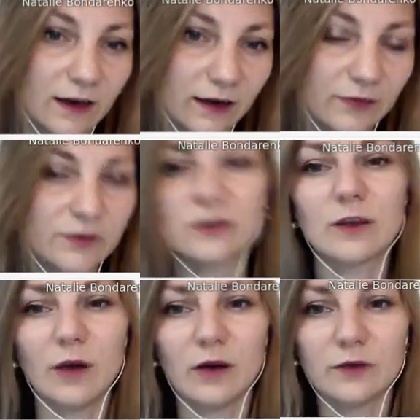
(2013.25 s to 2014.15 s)
if you talk
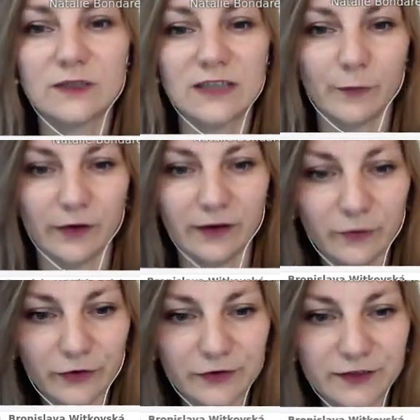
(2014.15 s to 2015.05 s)
about some
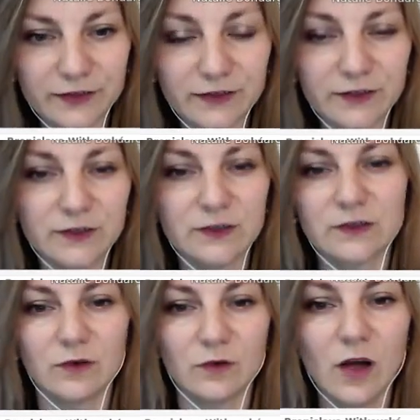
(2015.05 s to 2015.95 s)
anniversaries,
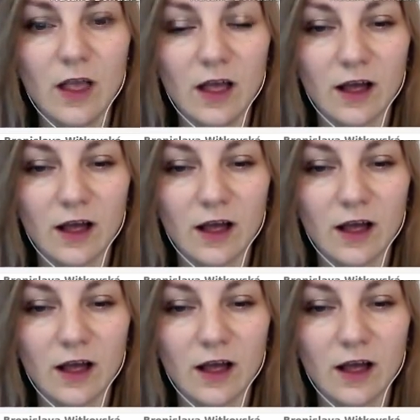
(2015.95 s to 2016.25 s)
so